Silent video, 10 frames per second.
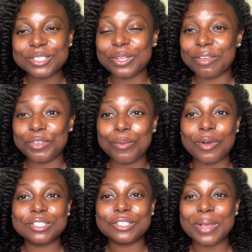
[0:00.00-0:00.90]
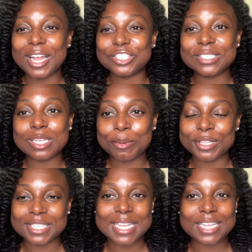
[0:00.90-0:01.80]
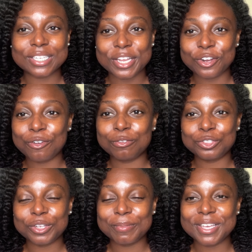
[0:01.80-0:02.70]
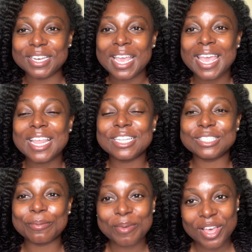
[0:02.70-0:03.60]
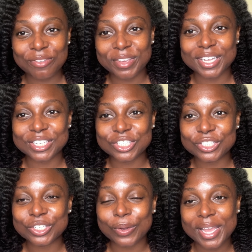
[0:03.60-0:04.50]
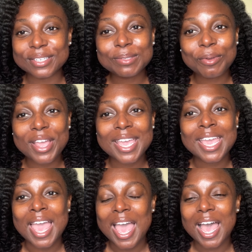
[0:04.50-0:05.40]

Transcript: So if you want to actually double this as a hair growth treatment, this is the perfect addition to your hairspray.